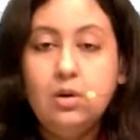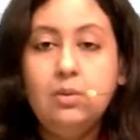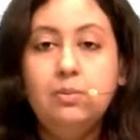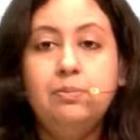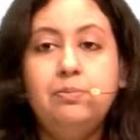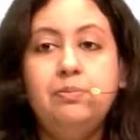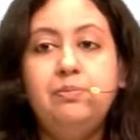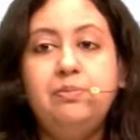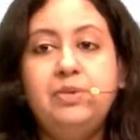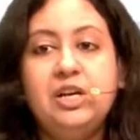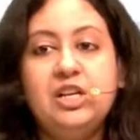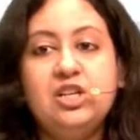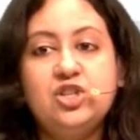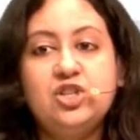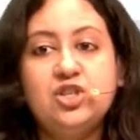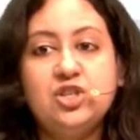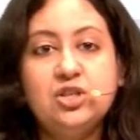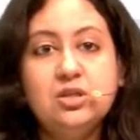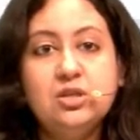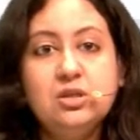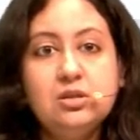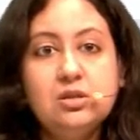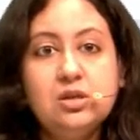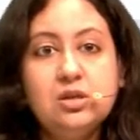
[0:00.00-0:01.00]

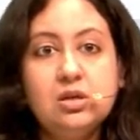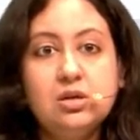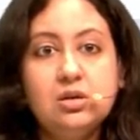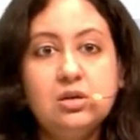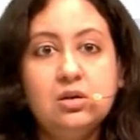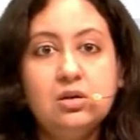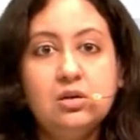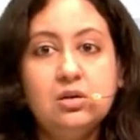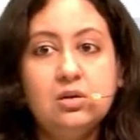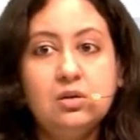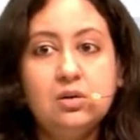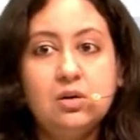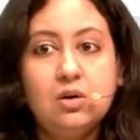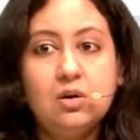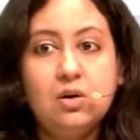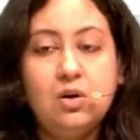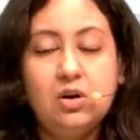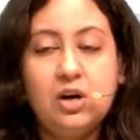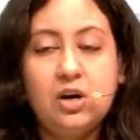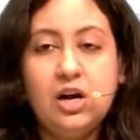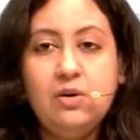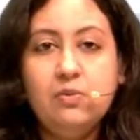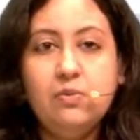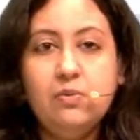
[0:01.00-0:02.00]
patient,
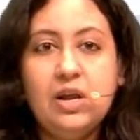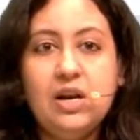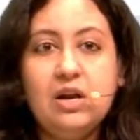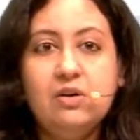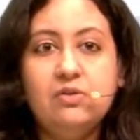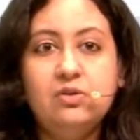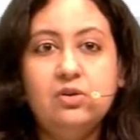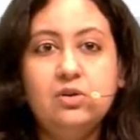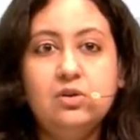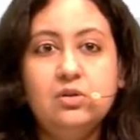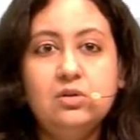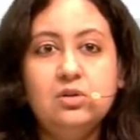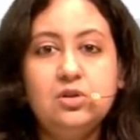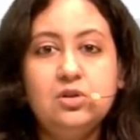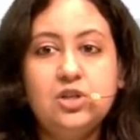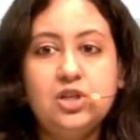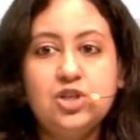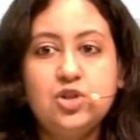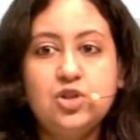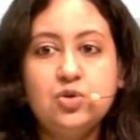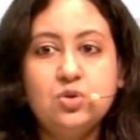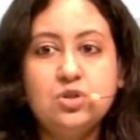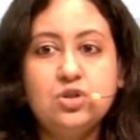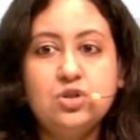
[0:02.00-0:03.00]
alright, whenever the
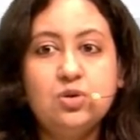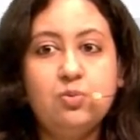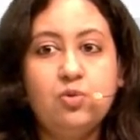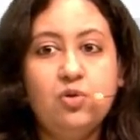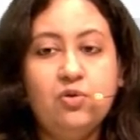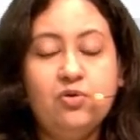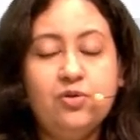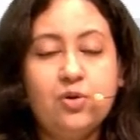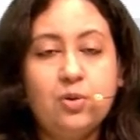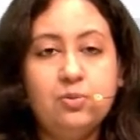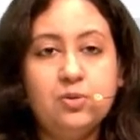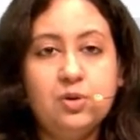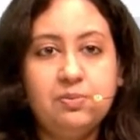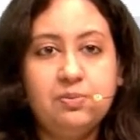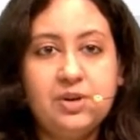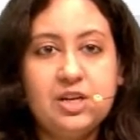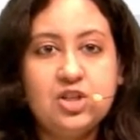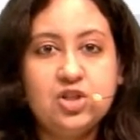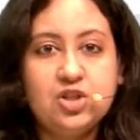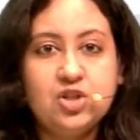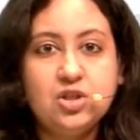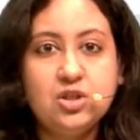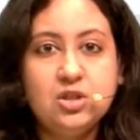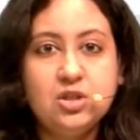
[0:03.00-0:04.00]
tissue is removed from the
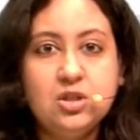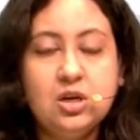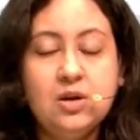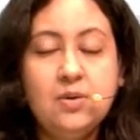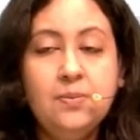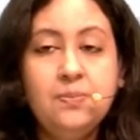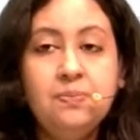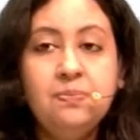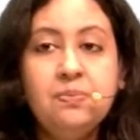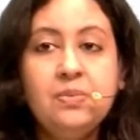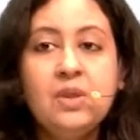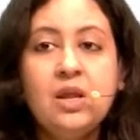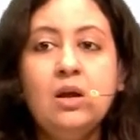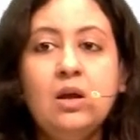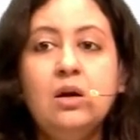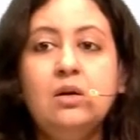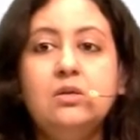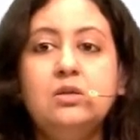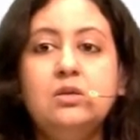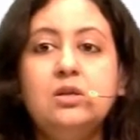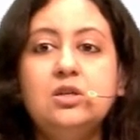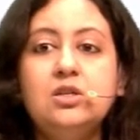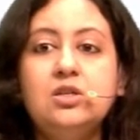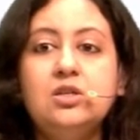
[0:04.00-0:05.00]
patient,
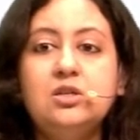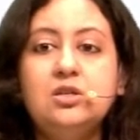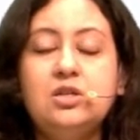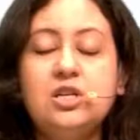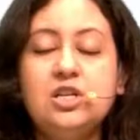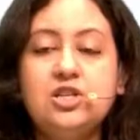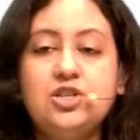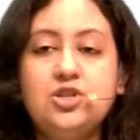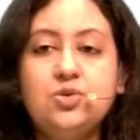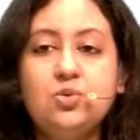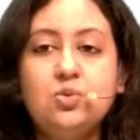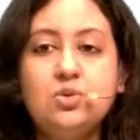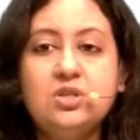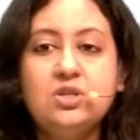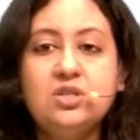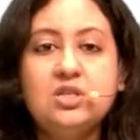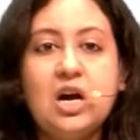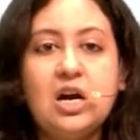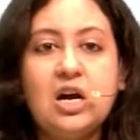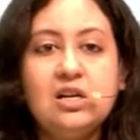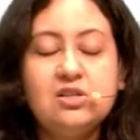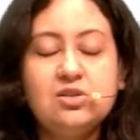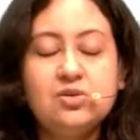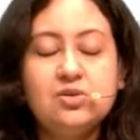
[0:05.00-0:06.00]
the tissue
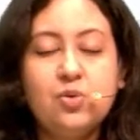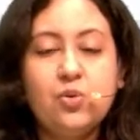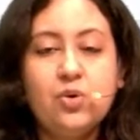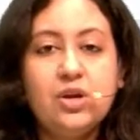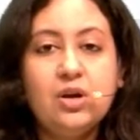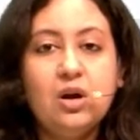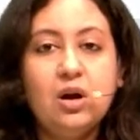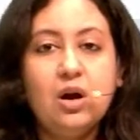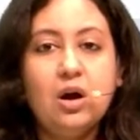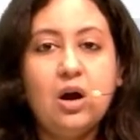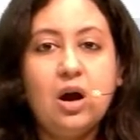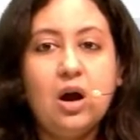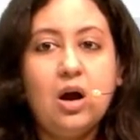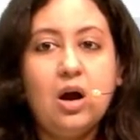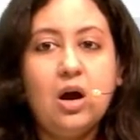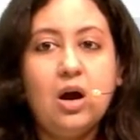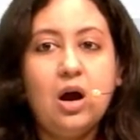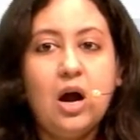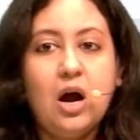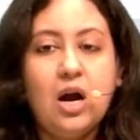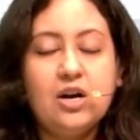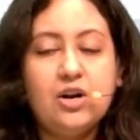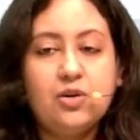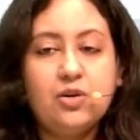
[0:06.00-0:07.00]
starts
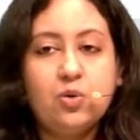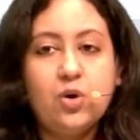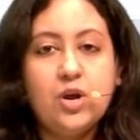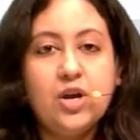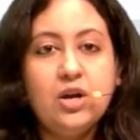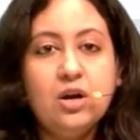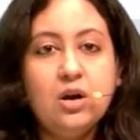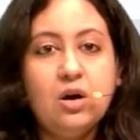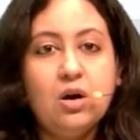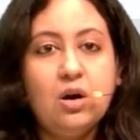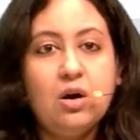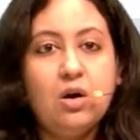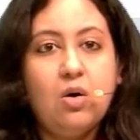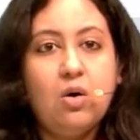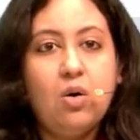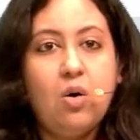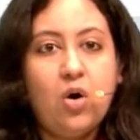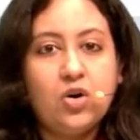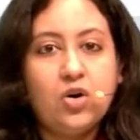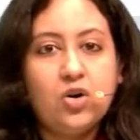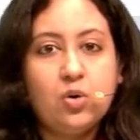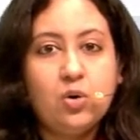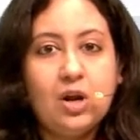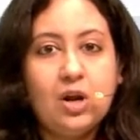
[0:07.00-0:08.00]
undergoing
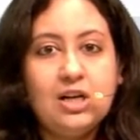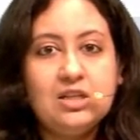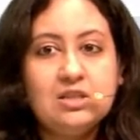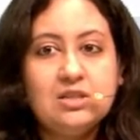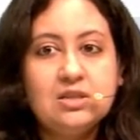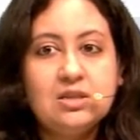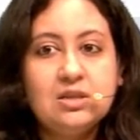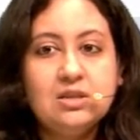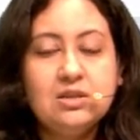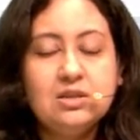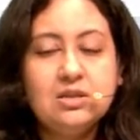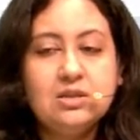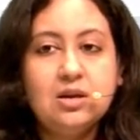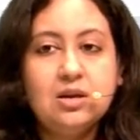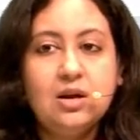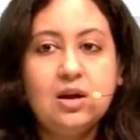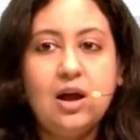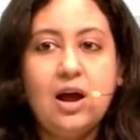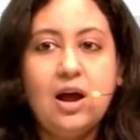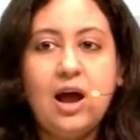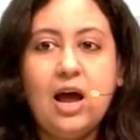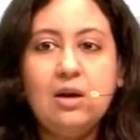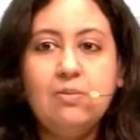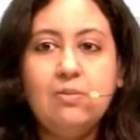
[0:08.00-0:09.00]
autolysis
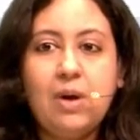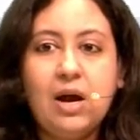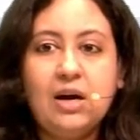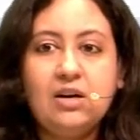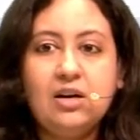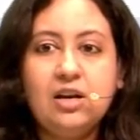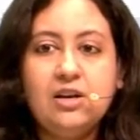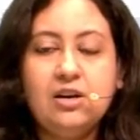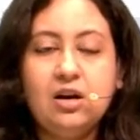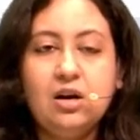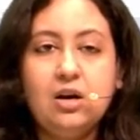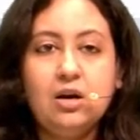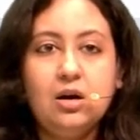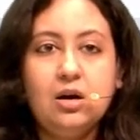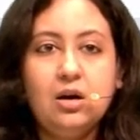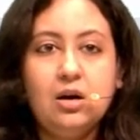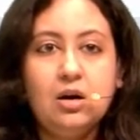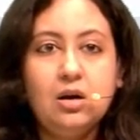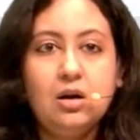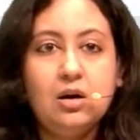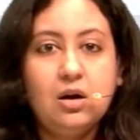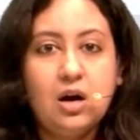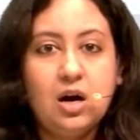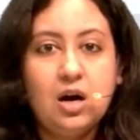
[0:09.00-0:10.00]
and bacterial
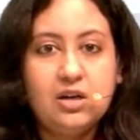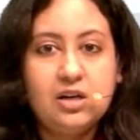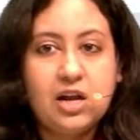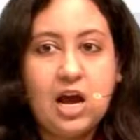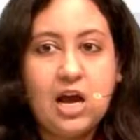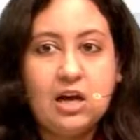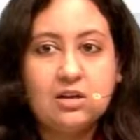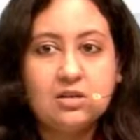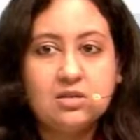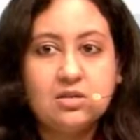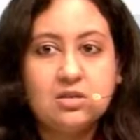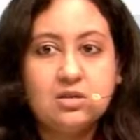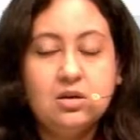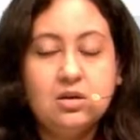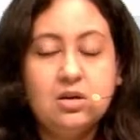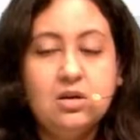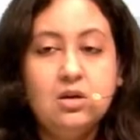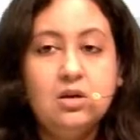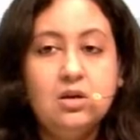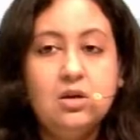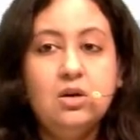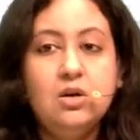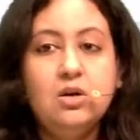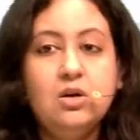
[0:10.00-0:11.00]
attacks.
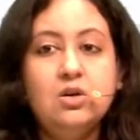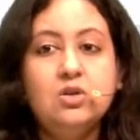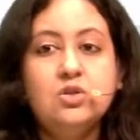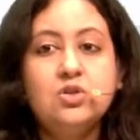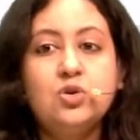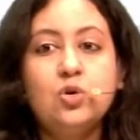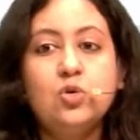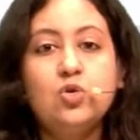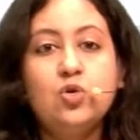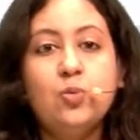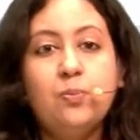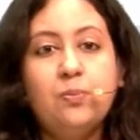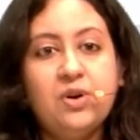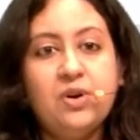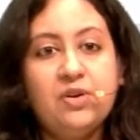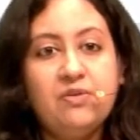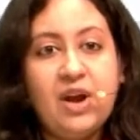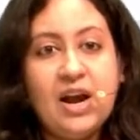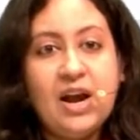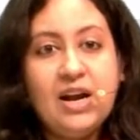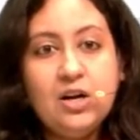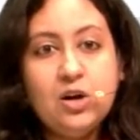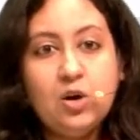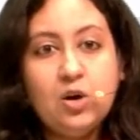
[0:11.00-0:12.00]
So to
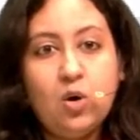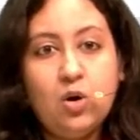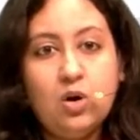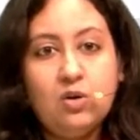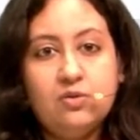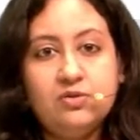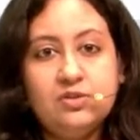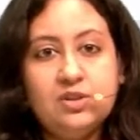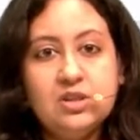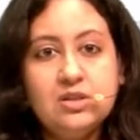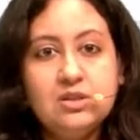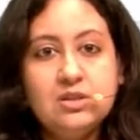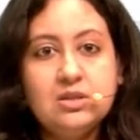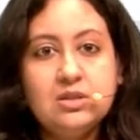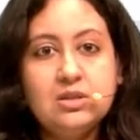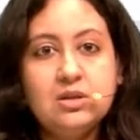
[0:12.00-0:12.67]
prevent all of this,